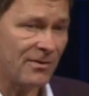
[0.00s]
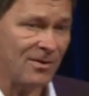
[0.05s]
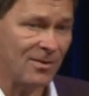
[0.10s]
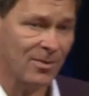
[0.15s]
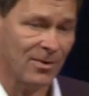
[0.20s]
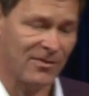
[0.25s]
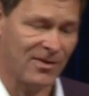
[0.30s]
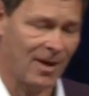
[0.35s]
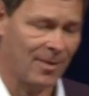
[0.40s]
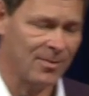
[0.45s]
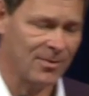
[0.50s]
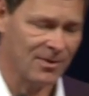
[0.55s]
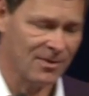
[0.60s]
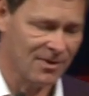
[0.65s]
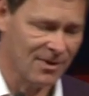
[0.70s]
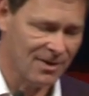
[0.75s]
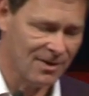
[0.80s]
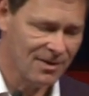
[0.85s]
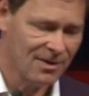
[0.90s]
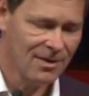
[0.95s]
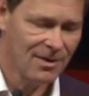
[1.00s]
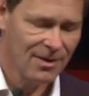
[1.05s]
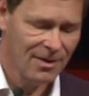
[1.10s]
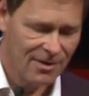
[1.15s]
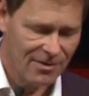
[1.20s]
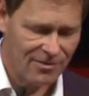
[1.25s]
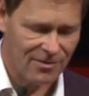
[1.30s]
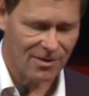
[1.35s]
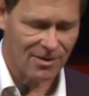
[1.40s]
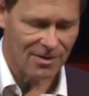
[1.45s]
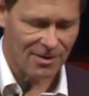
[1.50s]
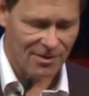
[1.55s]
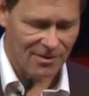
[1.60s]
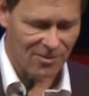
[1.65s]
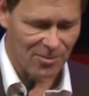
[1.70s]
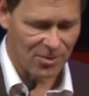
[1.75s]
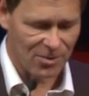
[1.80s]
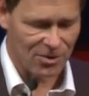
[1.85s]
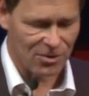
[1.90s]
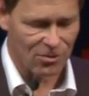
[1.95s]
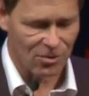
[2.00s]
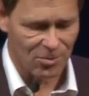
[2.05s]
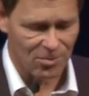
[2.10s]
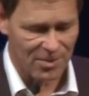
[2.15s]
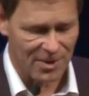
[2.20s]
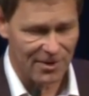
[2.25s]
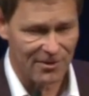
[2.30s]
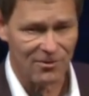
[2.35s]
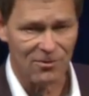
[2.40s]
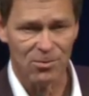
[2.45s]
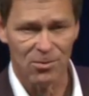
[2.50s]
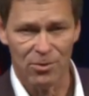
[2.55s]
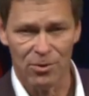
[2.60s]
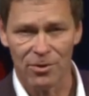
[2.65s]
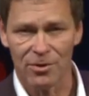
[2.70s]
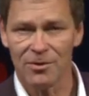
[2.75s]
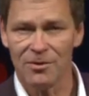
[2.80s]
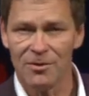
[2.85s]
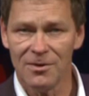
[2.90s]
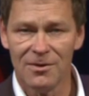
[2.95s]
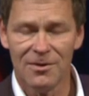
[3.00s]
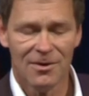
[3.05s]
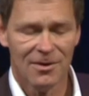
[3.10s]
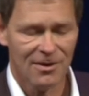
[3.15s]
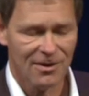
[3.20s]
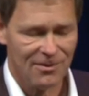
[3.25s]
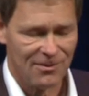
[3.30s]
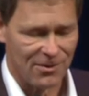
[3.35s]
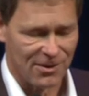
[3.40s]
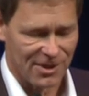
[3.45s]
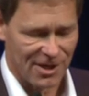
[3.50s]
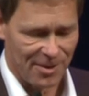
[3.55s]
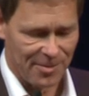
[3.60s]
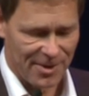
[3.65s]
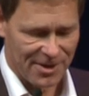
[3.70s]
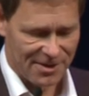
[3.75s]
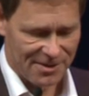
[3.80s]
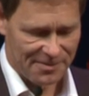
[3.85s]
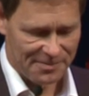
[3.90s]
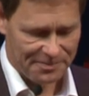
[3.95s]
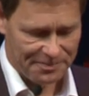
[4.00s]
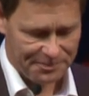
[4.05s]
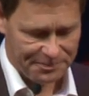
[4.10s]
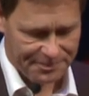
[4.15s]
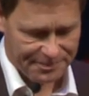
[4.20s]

and see what's happening there. It's a, uh, it's a pretty cool place to work, for that matter.